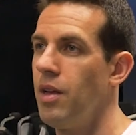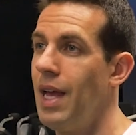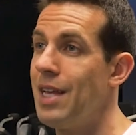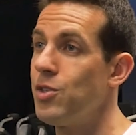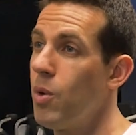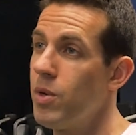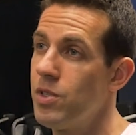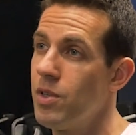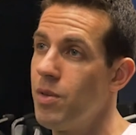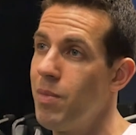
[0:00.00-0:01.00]
As
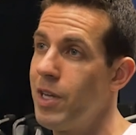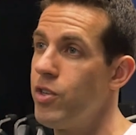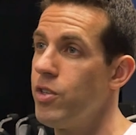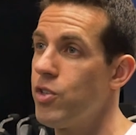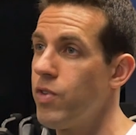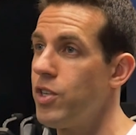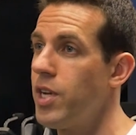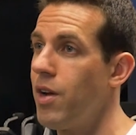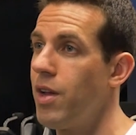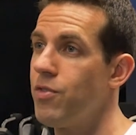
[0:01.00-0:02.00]
always, make sure you stretch
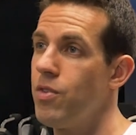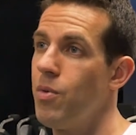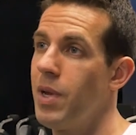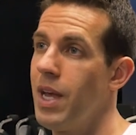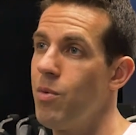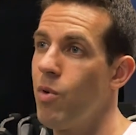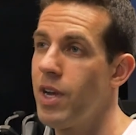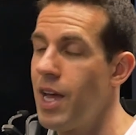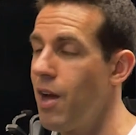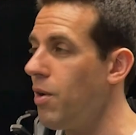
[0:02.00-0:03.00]
out after doing any
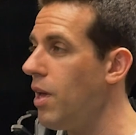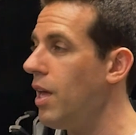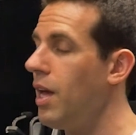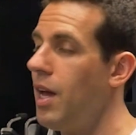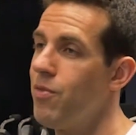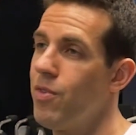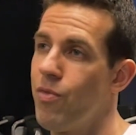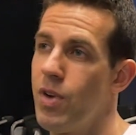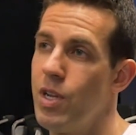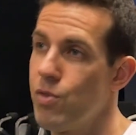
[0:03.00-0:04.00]
workout, and feel
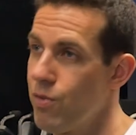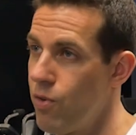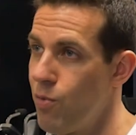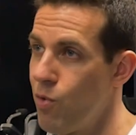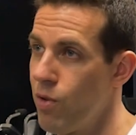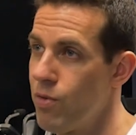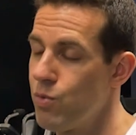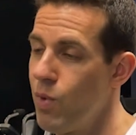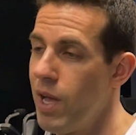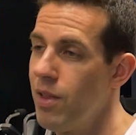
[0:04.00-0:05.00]
free to use a foam roller
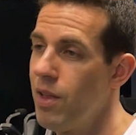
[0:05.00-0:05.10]
as well.